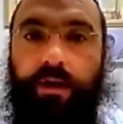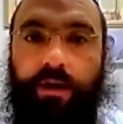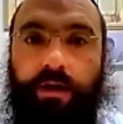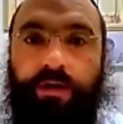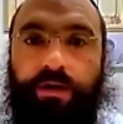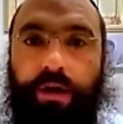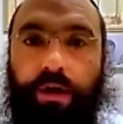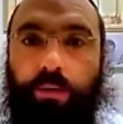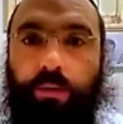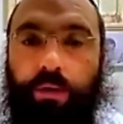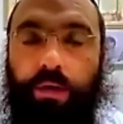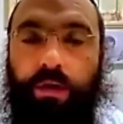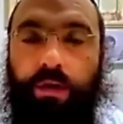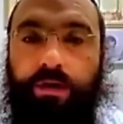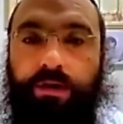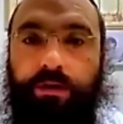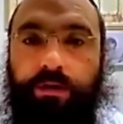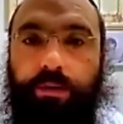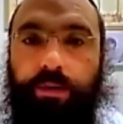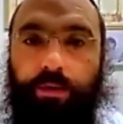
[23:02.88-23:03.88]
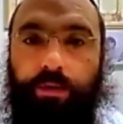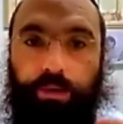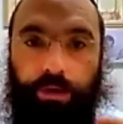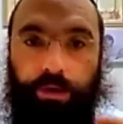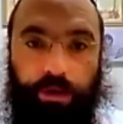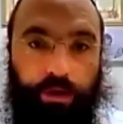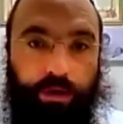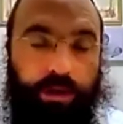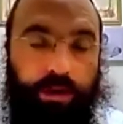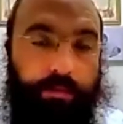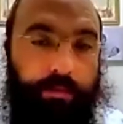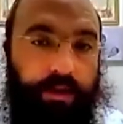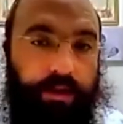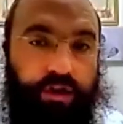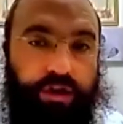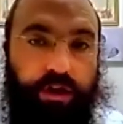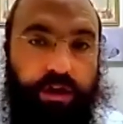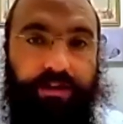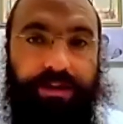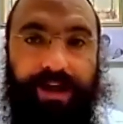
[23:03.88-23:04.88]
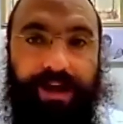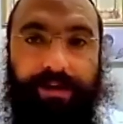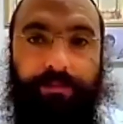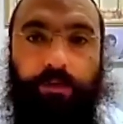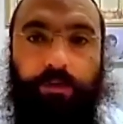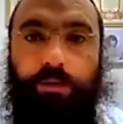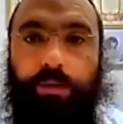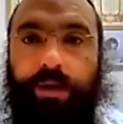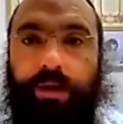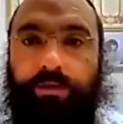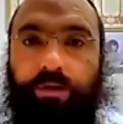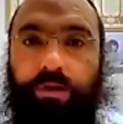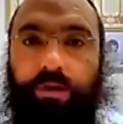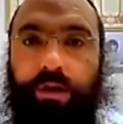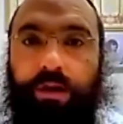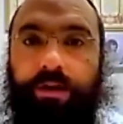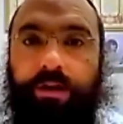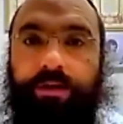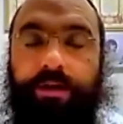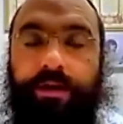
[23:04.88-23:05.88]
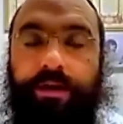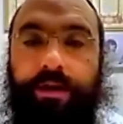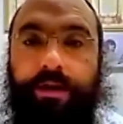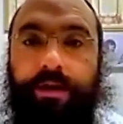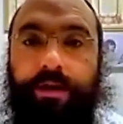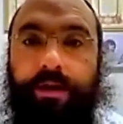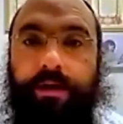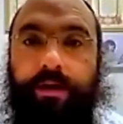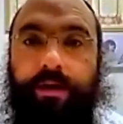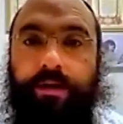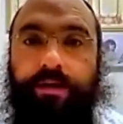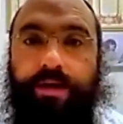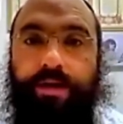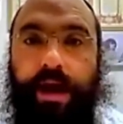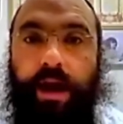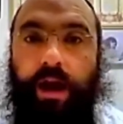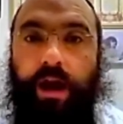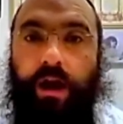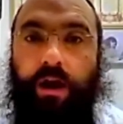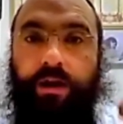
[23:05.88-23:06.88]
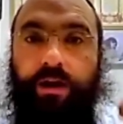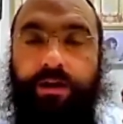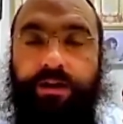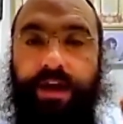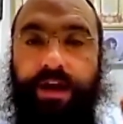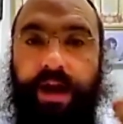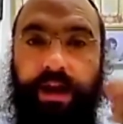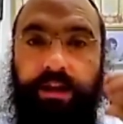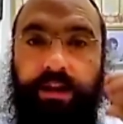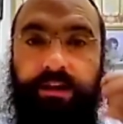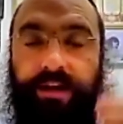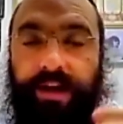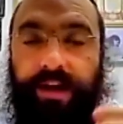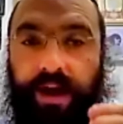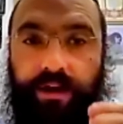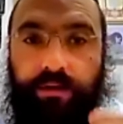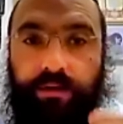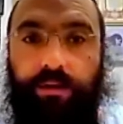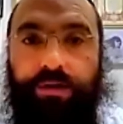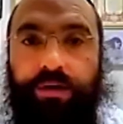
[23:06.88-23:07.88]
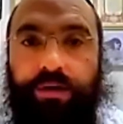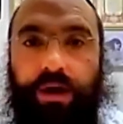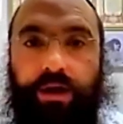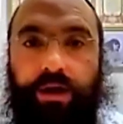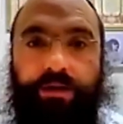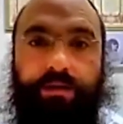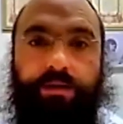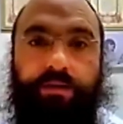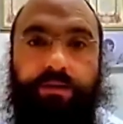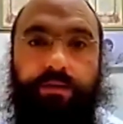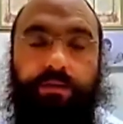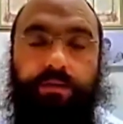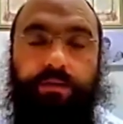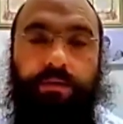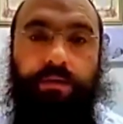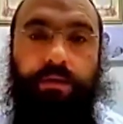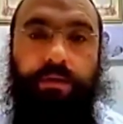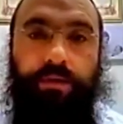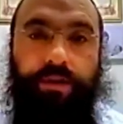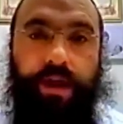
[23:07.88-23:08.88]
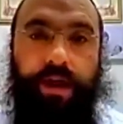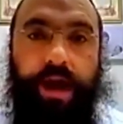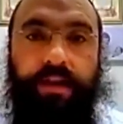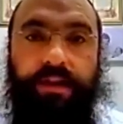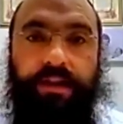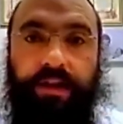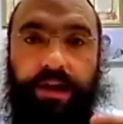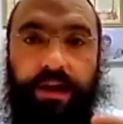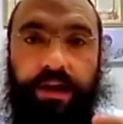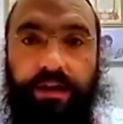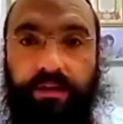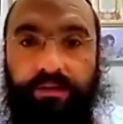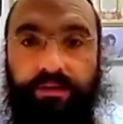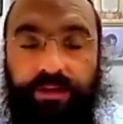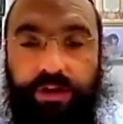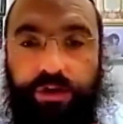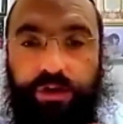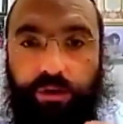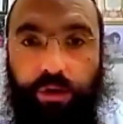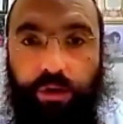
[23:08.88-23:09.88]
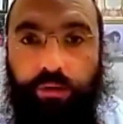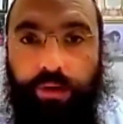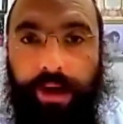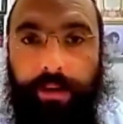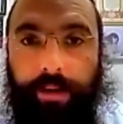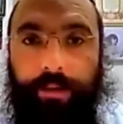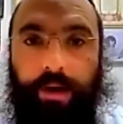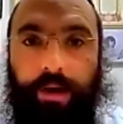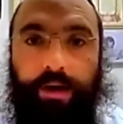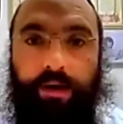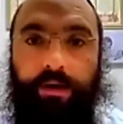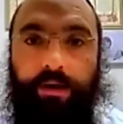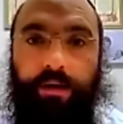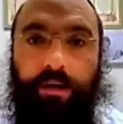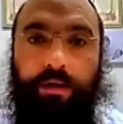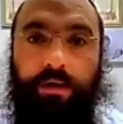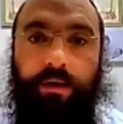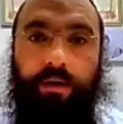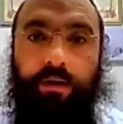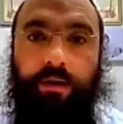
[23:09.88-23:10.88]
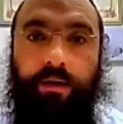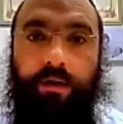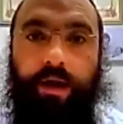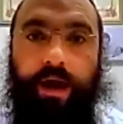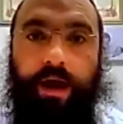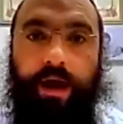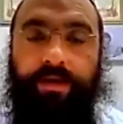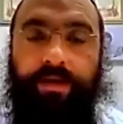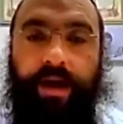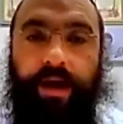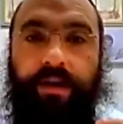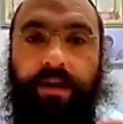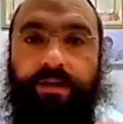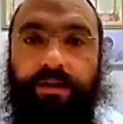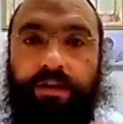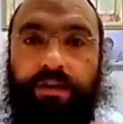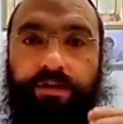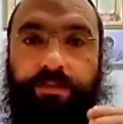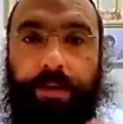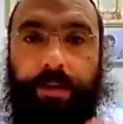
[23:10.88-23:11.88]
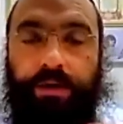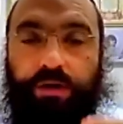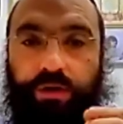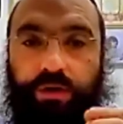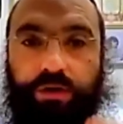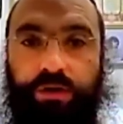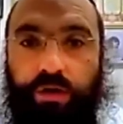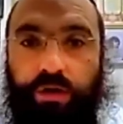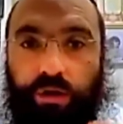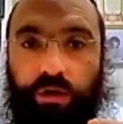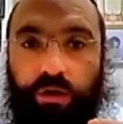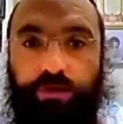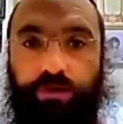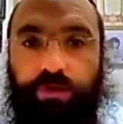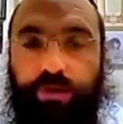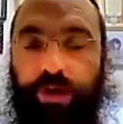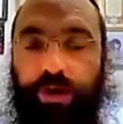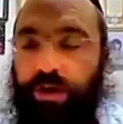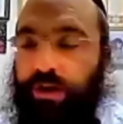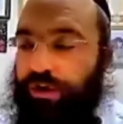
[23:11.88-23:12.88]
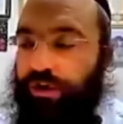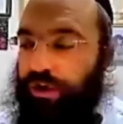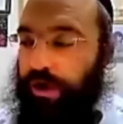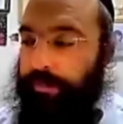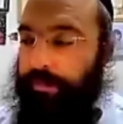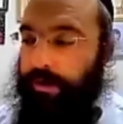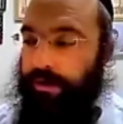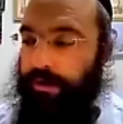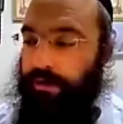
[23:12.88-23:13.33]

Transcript: their words, we learn the Mishnah, Talmud, whatever it is, they are saying together with us, that individual rabbi. And that is a special zechut for their neshama.